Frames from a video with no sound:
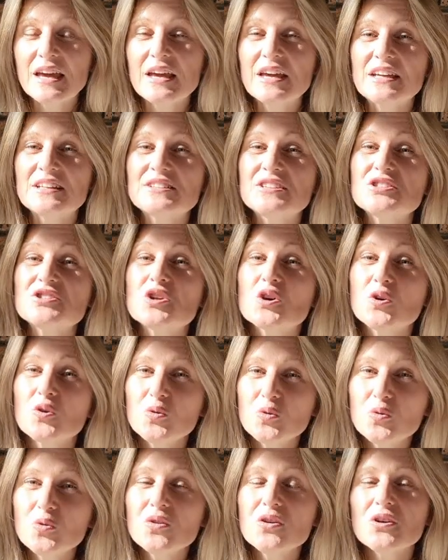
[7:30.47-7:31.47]
It is
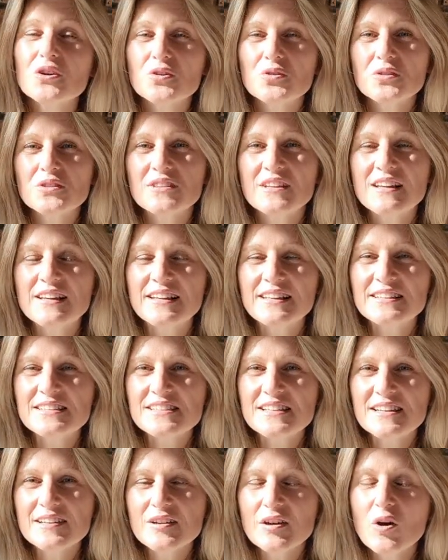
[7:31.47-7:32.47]
who wrote the
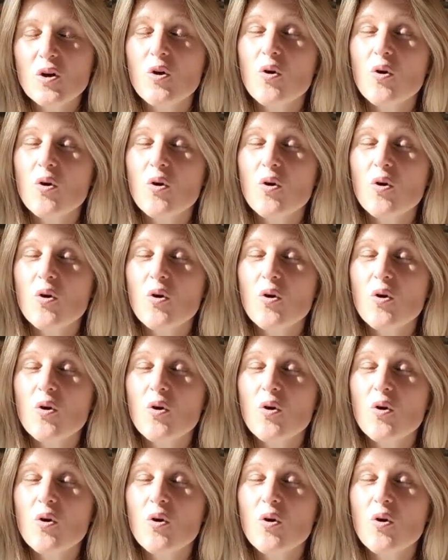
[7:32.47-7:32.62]
letter,